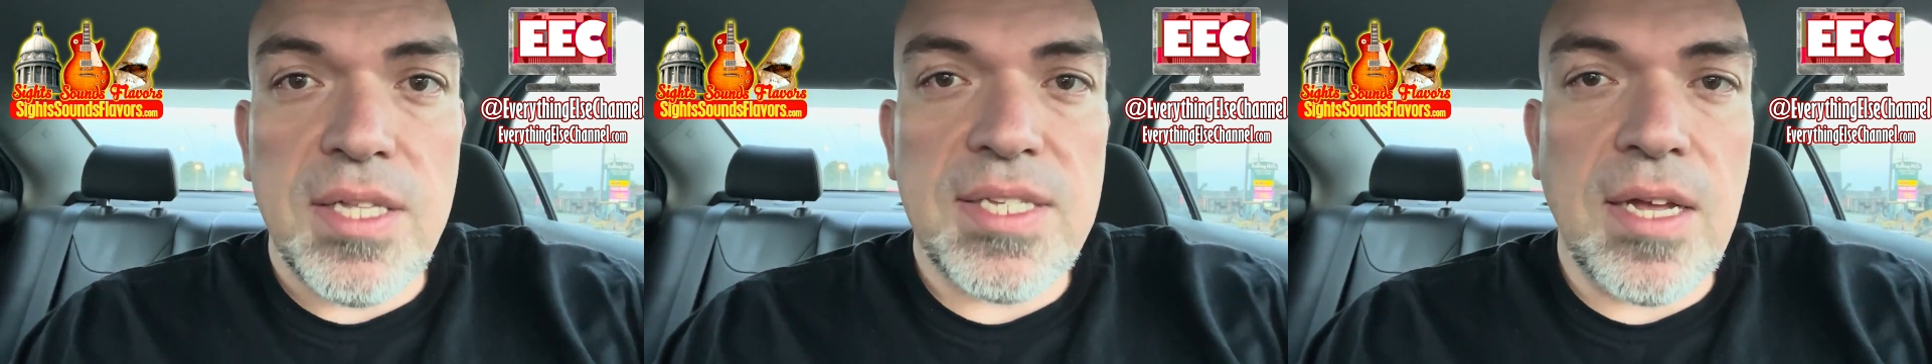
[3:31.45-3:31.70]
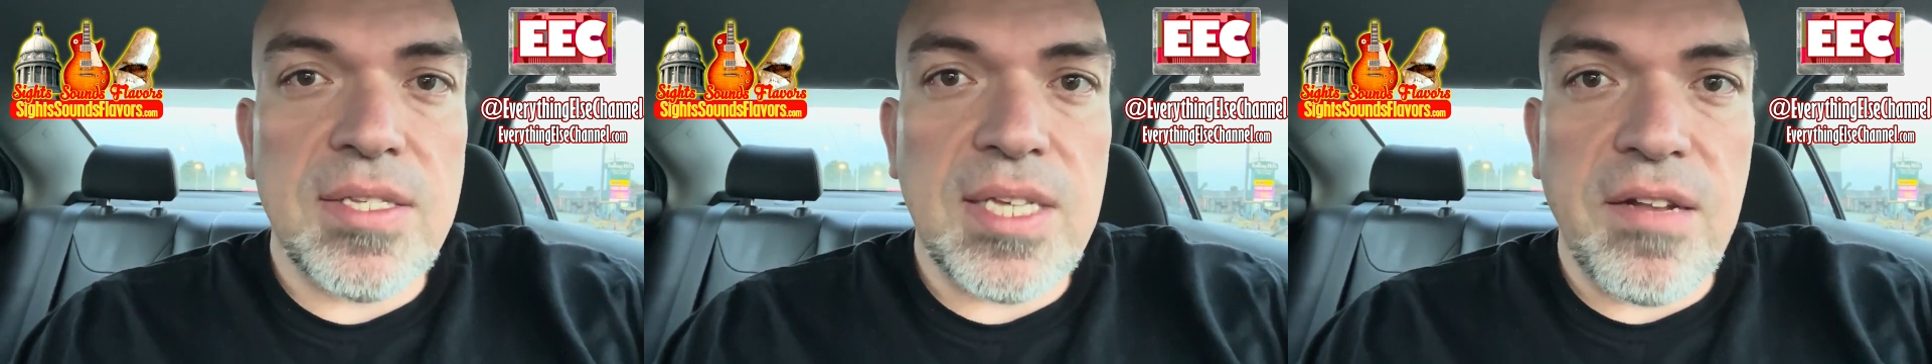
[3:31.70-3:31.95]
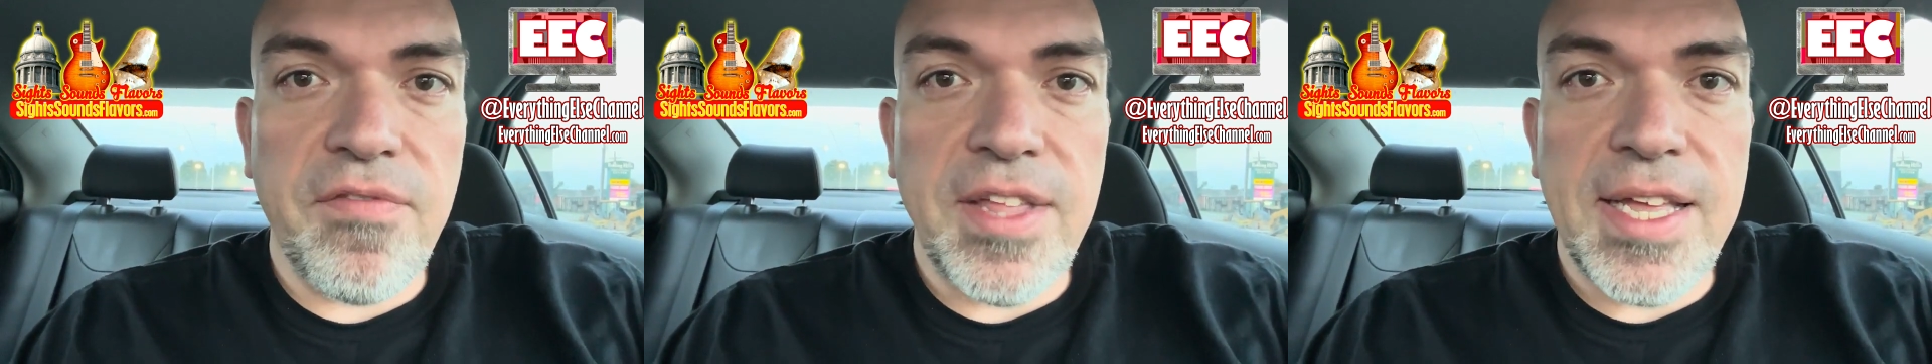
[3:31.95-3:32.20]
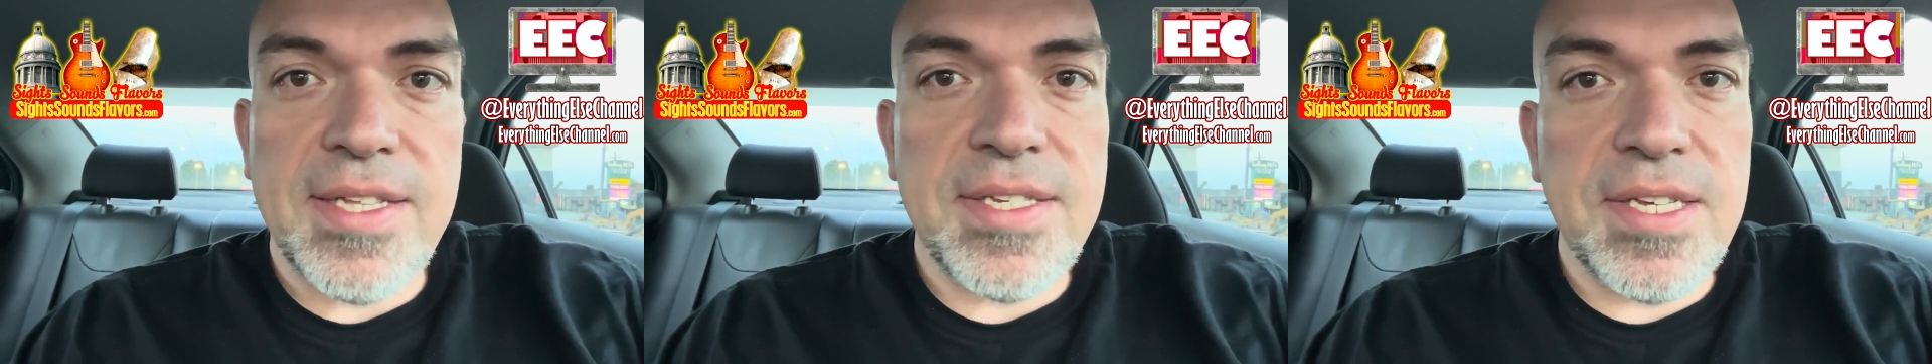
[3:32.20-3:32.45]
It's outside of
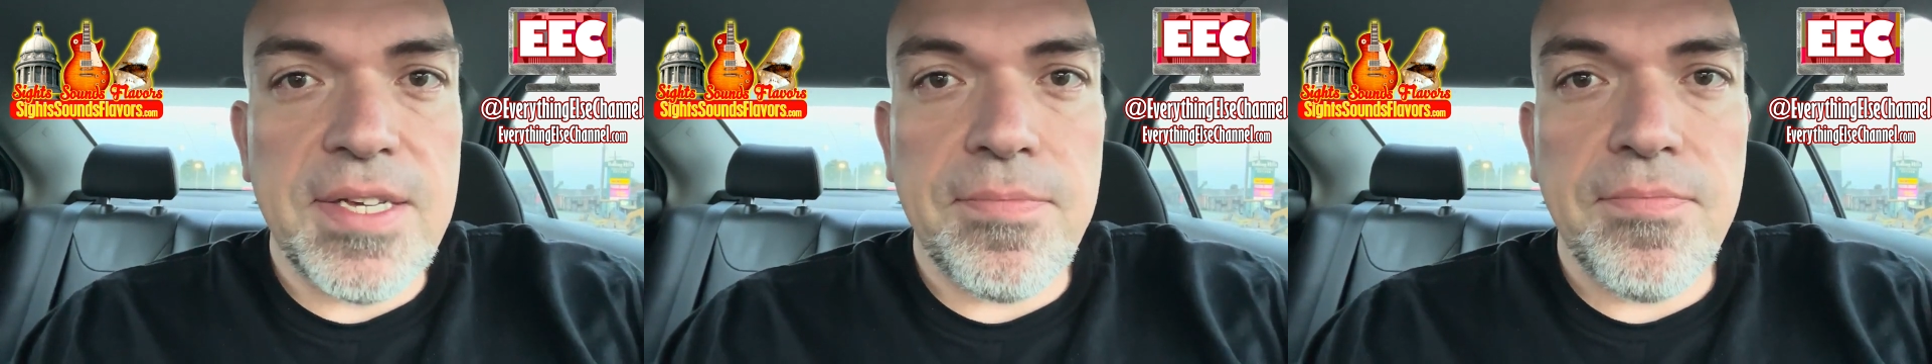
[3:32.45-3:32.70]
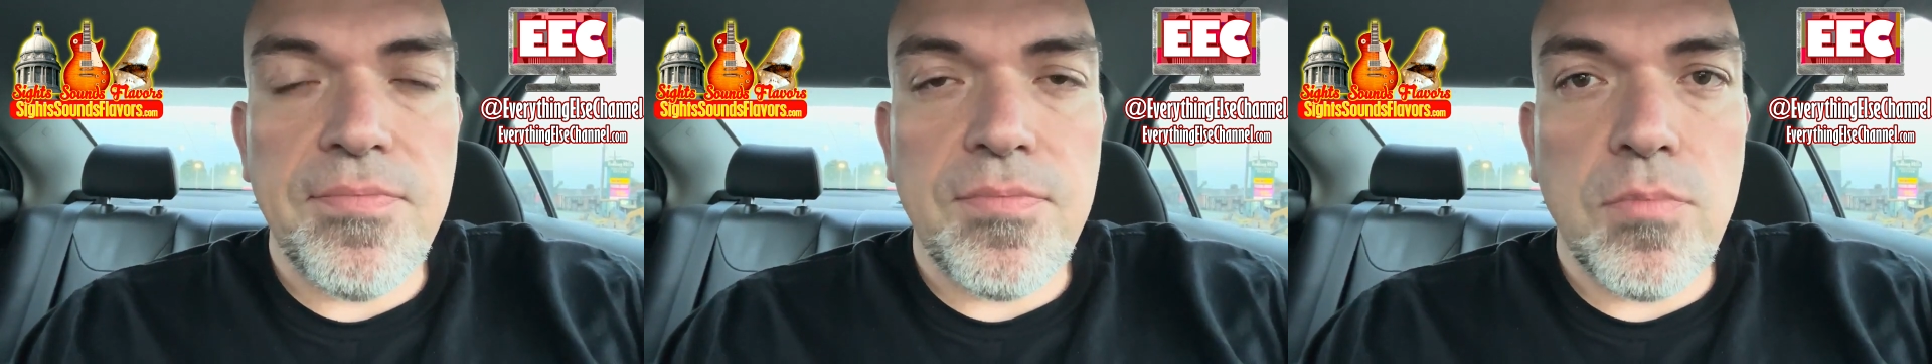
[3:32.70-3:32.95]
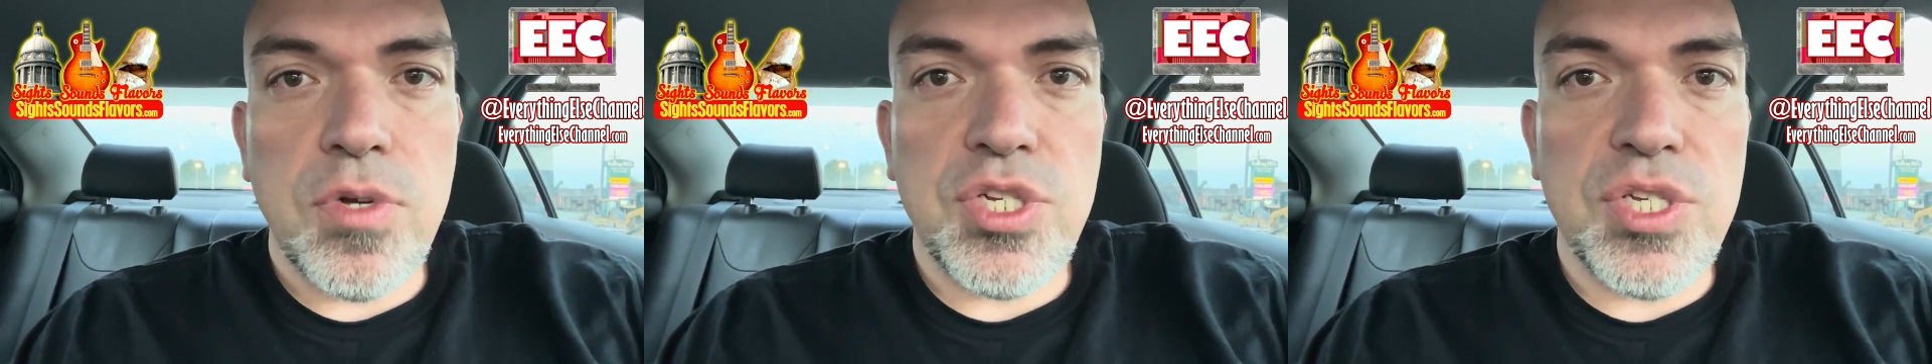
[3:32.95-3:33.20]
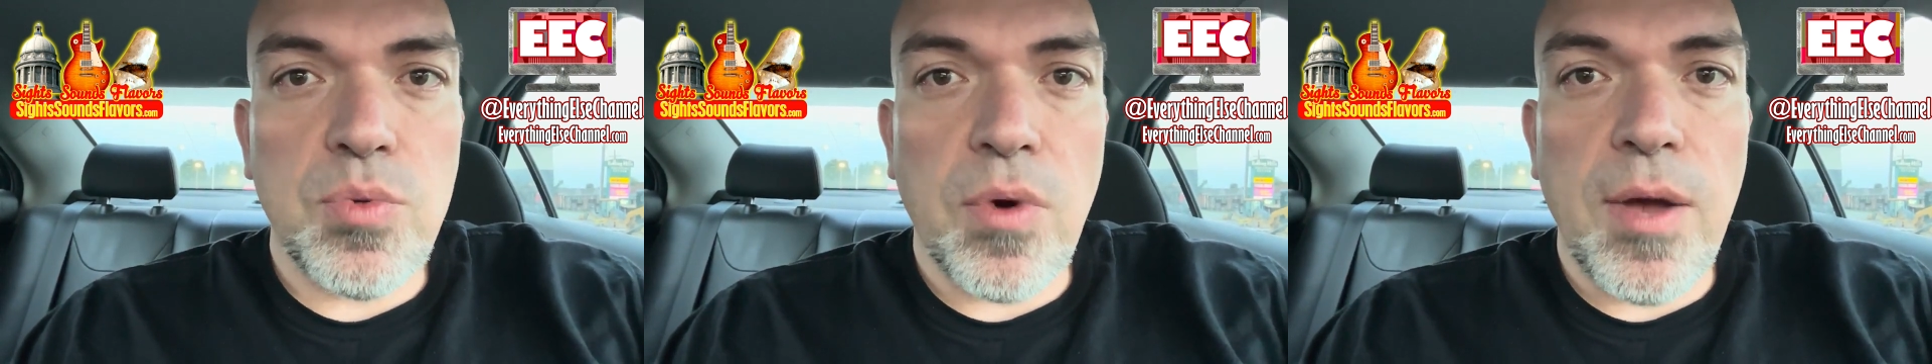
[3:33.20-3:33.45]
Lansing, which
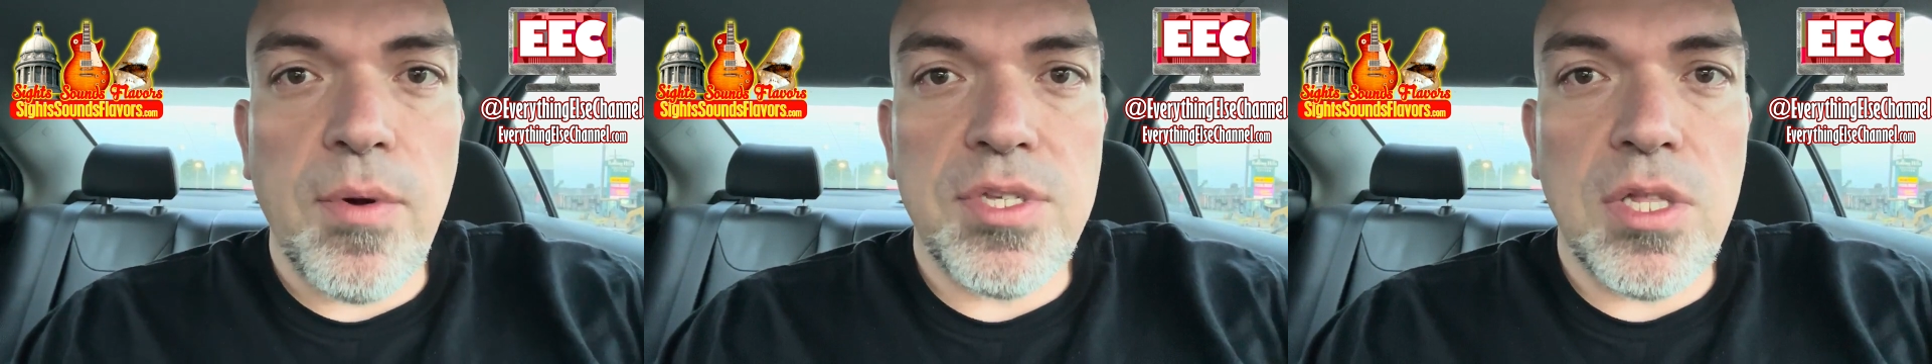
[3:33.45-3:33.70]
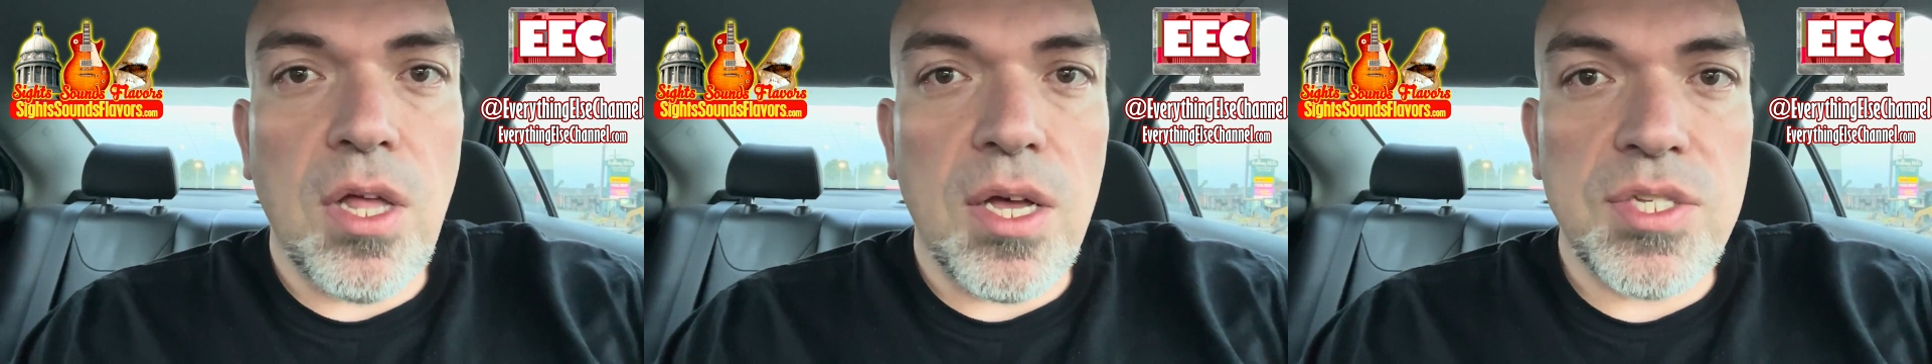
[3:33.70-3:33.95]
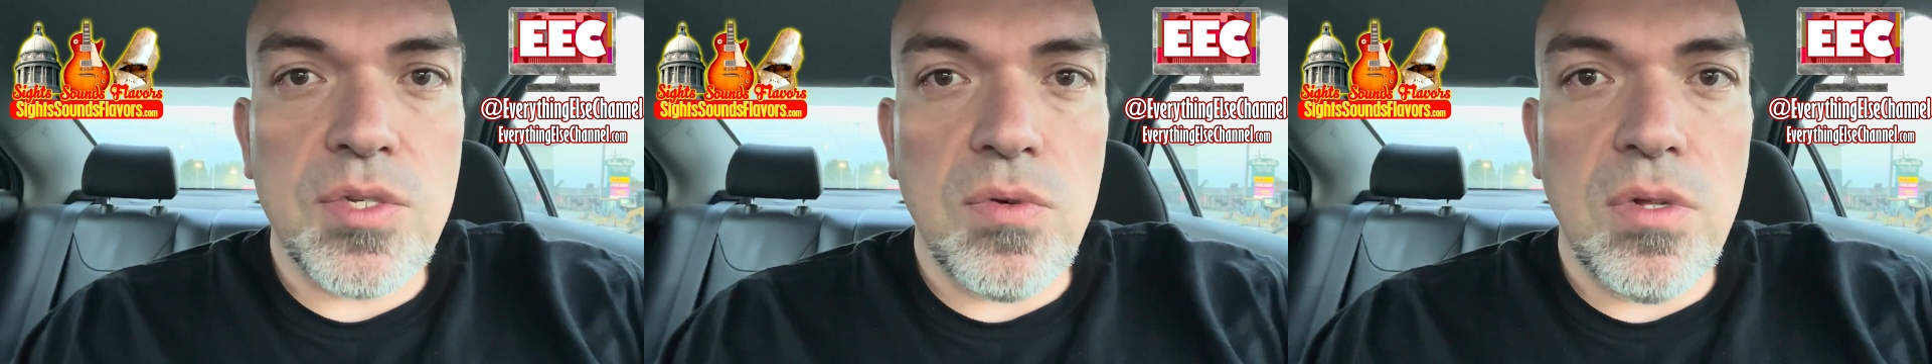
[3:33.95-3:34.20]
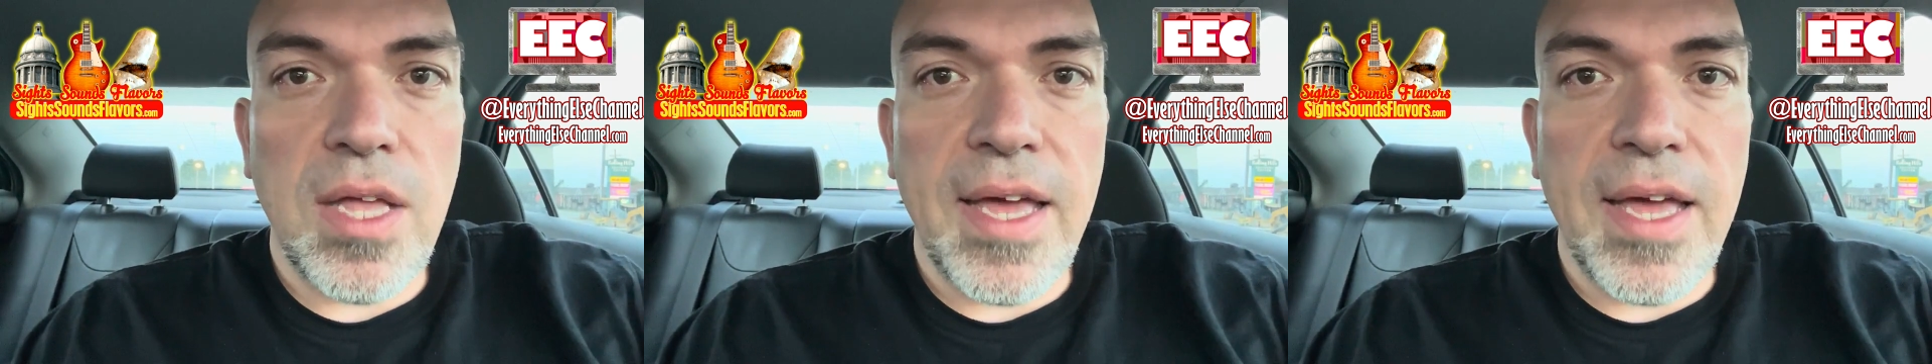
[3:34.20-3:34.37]
is where I went to law school.